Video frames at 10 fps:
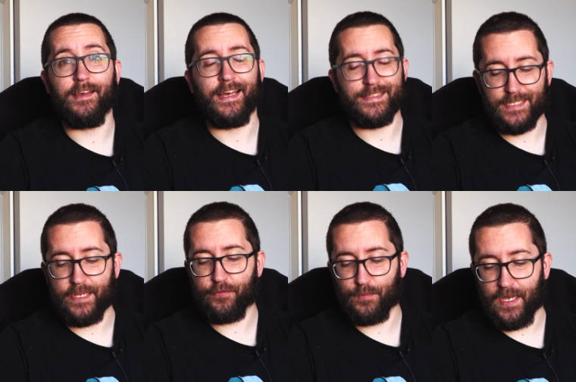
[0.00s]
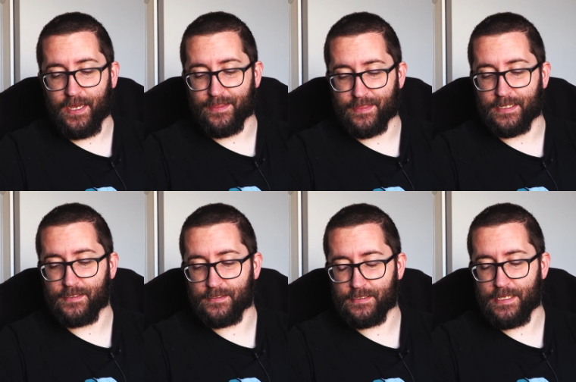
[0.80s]
Aside from that, I
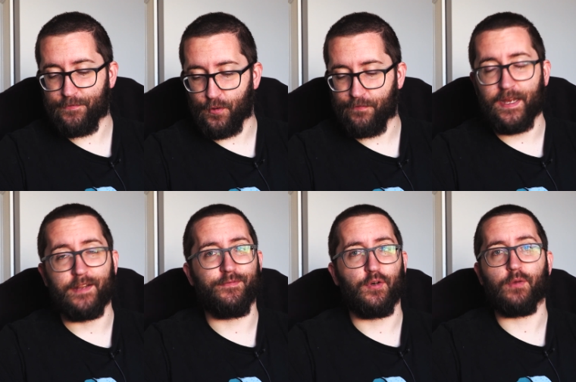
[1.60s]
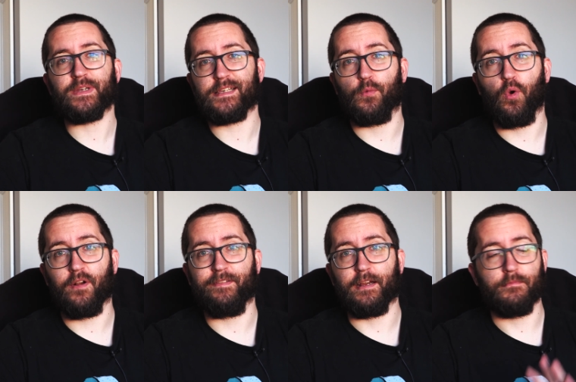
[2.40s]
think if you're a fan of Fallout Wasteland
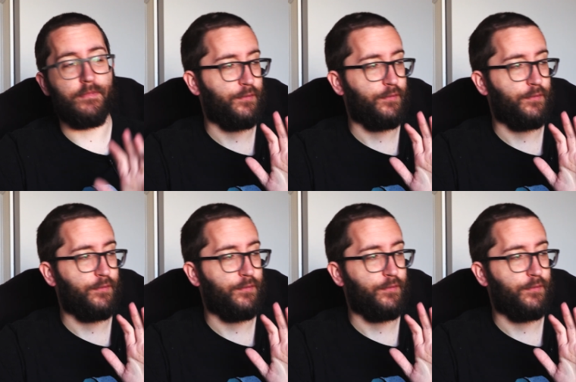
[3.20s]
Warfare,